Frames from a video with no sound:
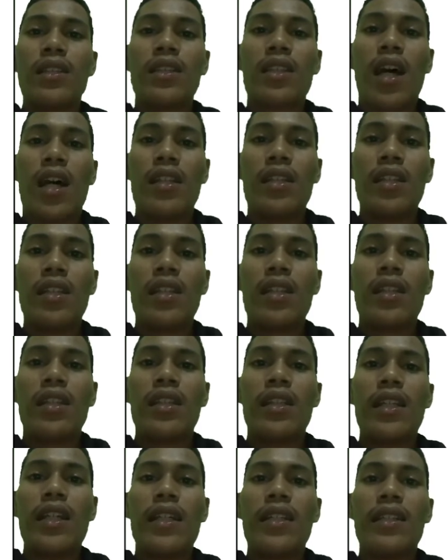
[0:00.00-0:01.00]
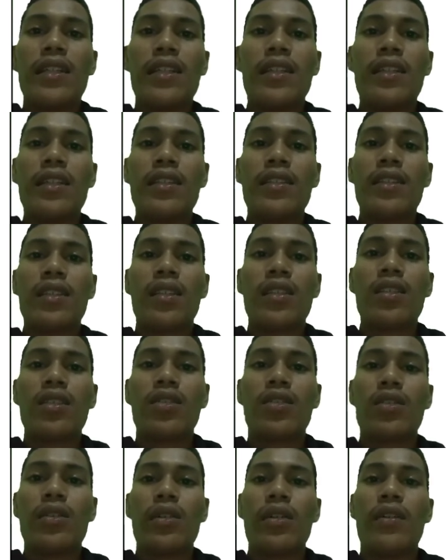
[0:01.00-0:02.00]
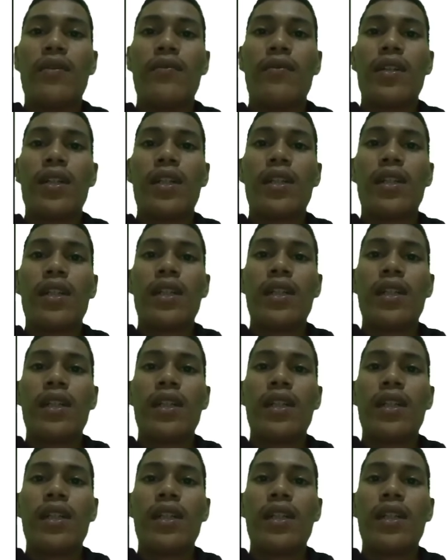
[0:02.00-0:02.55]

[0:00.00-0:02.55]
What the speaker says: students led the research to infer